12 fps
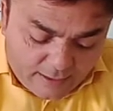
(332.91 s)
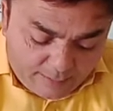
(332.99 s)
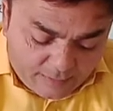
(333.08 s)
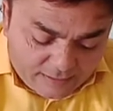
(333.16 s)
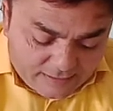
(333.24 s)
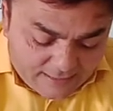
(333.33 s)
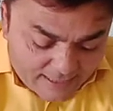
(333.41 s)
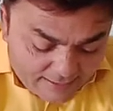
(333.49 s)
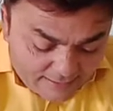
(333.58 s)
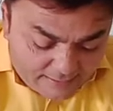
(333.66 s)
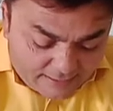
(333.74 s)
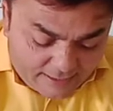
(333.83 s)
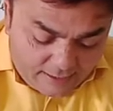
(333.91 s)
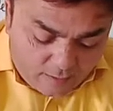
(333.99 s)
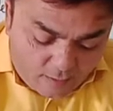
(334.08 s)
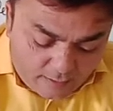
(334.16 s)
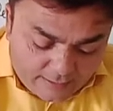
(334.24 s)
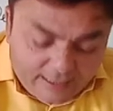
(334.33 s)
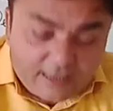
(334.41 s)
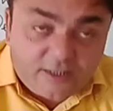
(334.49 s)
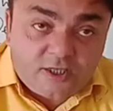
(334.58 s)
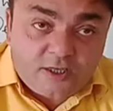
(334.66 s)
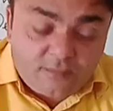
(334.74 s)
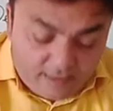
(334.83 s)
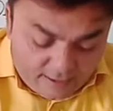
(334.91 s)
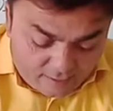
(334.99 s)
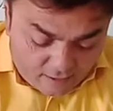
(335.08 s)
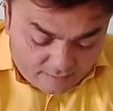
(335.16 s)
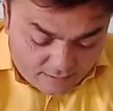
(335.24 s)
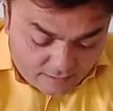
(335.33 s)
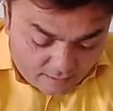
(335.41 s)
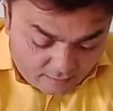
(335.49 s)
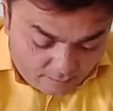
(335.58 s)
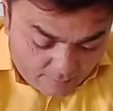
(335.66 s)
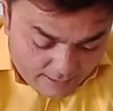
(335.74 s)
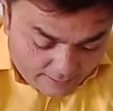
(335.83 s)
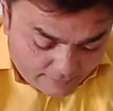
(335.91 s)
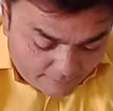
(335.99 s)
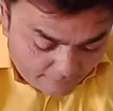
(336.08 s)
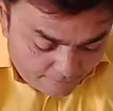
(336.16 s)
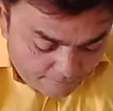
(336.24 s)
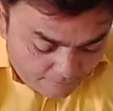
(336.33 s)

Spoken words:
by presenting only achievement of the government